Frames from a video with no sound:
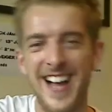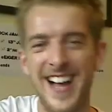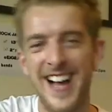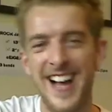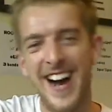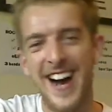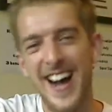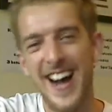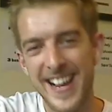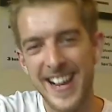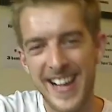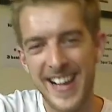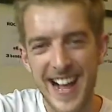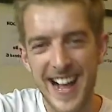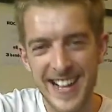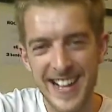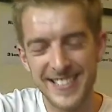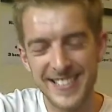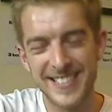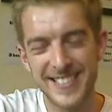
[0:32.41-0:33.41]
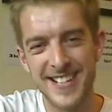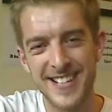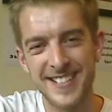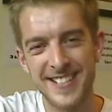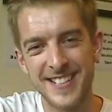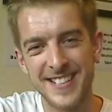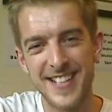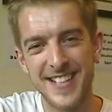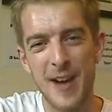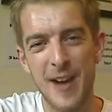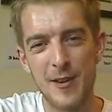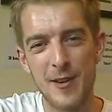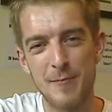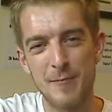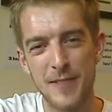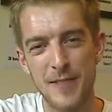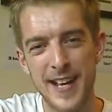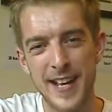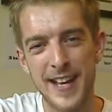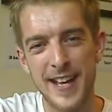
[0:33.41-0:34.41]
Hi guys, this is how to
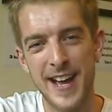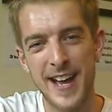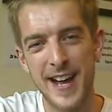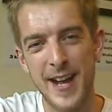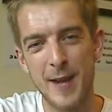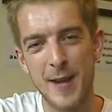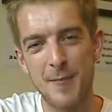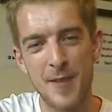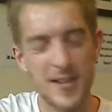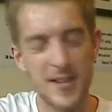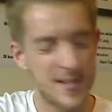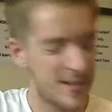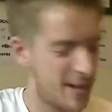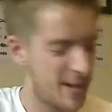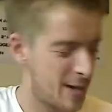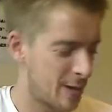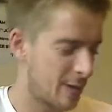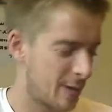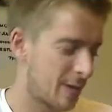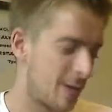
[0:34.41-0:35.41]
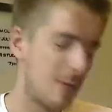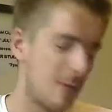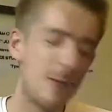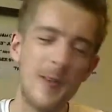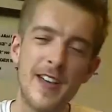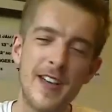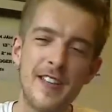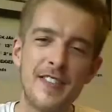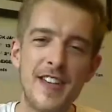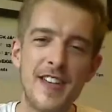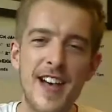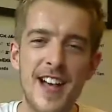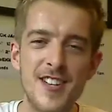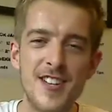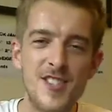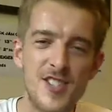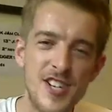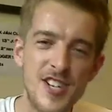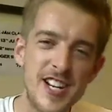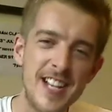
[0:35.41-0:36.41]
play um, a song with a
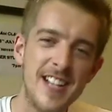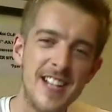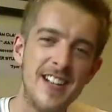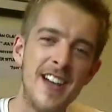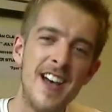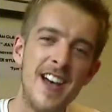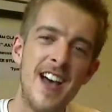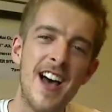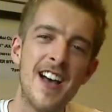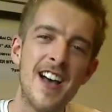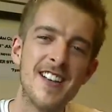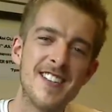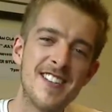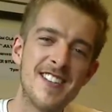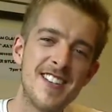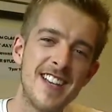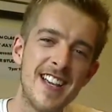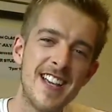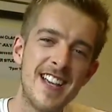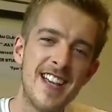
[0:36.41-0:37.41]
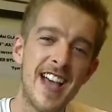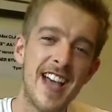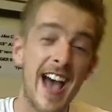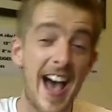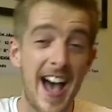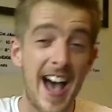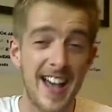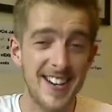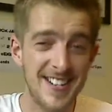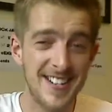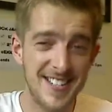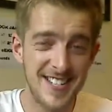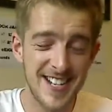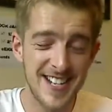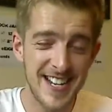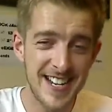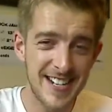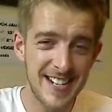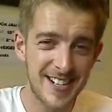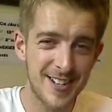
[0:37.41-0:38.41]
G, a C and a
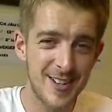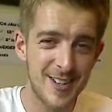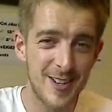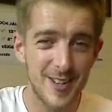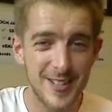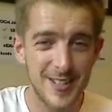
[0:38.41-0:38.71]
D chord.